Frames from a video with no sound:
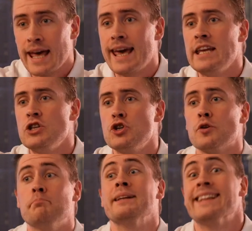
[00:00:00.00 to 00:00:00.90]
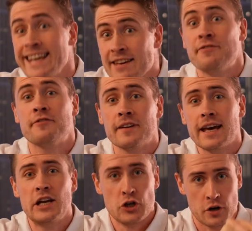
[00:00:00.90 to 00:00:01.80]
It is your belief
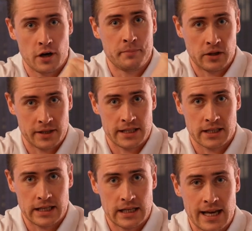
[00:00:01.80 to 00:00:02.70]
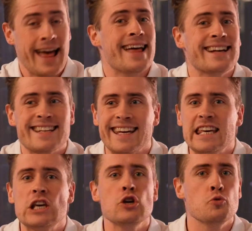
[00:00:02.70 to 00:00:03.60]
in your ability to lead. And that's a
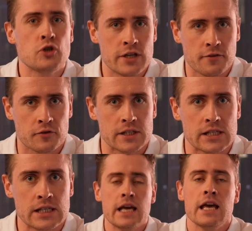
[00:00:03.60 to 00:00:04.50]
huge difference.